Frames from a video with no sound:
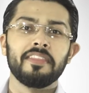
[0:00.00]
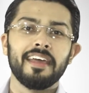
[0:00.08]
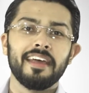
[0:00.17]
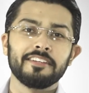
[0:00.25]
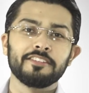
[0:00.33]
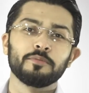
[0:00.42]

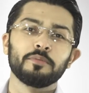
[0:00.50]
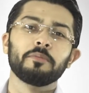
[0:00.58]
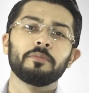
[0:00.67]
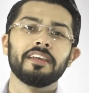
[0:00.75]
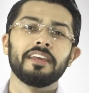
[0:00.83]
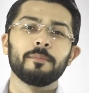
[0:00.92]
that's when
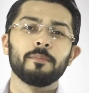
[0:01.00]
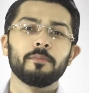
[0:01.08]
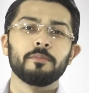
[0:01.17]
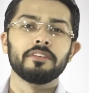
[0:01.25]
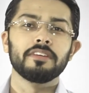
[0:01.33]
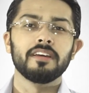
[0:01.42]
we came up
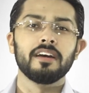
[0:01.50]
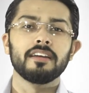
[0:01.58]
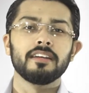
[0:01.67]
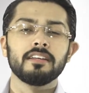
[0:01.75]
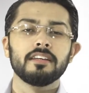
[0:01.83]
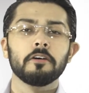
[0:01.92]
with the
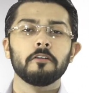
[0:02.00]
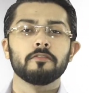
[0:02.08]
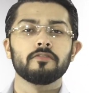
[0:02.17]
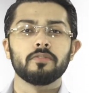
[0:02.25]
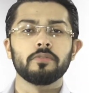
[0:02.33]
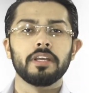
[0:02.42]
idea of
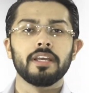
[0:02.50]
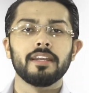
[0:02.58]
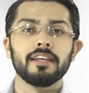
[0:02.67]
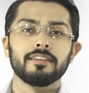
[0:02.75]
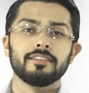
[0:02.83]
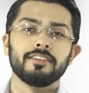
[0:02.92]

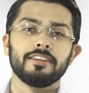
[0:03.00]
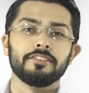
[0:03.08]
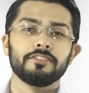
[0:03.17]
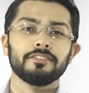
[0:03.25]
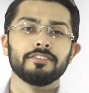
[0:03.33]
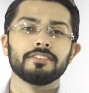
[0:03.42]
creating the
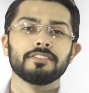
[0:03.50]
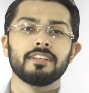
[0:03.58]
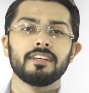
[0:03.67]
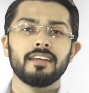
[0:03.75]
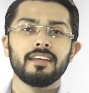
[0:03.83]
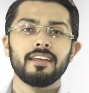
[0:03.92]

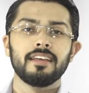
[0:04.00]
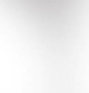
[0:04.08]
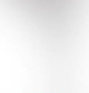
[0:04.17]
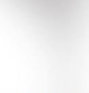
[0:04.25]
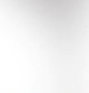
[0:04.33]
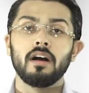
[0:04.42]

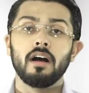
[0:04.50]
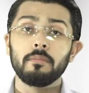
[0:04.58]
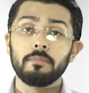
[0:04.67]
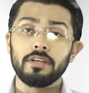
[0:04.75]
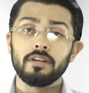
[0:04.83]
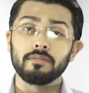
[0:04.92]
Dentalist.
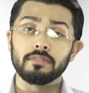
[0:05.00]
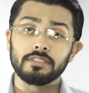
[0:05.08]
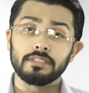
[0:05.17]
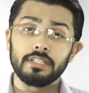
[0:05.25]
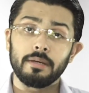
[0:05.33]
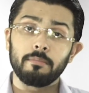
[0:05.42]
I'll be
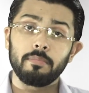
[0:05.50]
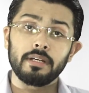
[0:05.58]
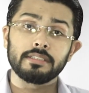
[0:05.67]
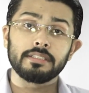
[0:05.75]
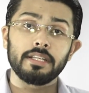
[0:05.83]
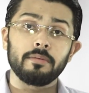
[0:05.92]
going step
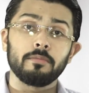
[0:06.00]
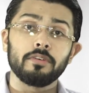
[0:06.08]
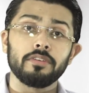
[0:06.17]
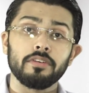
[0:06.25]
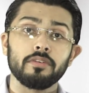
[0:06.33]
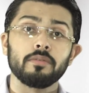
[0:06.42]
by step
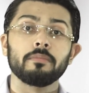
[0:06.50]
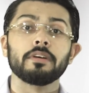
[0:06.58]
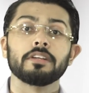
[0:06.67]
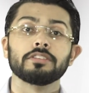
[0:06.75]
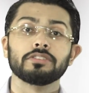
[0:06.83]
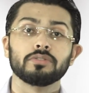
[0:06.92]
with you,
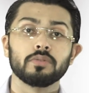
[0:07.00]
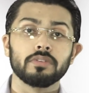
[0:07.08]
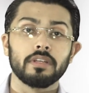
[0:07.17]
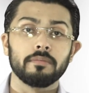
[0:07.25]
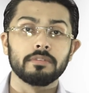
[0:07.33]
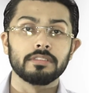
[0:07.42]
making
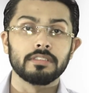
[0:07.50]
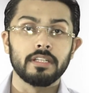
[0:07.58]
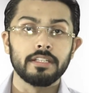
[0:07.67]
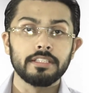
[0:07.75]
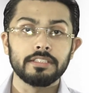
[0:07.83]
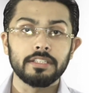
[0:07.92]
sure that we
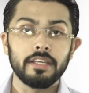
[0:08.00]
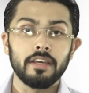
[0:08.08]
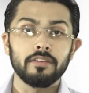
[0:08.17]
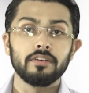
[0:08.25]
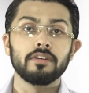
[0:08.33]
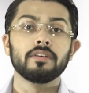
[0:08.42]
study
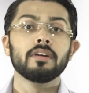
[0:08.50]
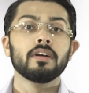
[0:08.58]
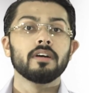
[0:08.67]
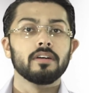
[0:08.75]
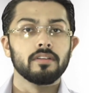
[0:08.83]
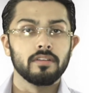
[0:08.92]
together,
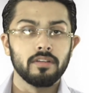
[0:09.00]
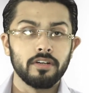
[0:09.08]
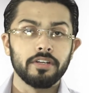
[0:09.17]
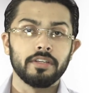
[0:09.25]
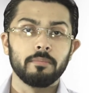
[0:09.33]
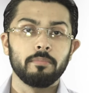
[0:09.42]

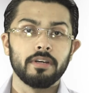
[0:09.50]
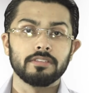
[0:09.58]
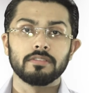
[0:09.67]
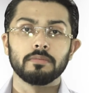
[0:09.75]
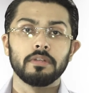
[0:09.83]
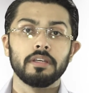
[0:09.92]
learn the
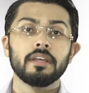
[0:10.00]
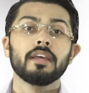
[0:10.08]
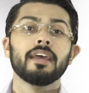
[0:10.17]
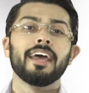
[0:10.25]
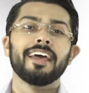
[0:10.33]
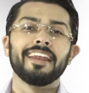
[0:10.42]
best way,
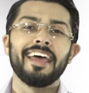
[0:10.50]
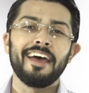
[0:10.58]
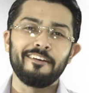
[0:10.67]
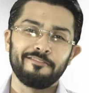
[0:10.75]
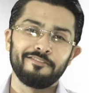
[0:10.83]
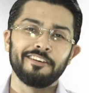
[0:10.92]
and
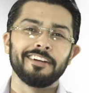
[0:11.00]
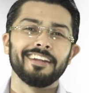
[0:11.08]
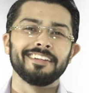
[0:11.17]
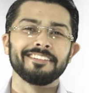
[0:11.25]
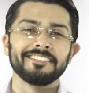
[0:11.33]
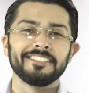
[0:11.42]
have
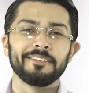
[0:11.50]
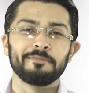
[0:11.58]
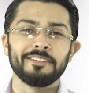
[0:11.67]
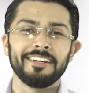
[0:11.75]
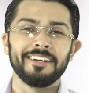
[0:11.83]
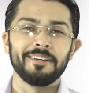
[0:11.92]
fun at the
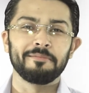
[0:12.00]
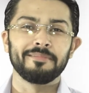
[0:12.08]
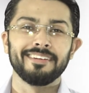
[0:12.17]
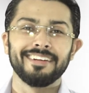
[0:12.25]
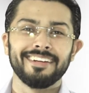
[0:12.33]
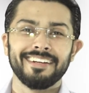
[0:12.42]
same time.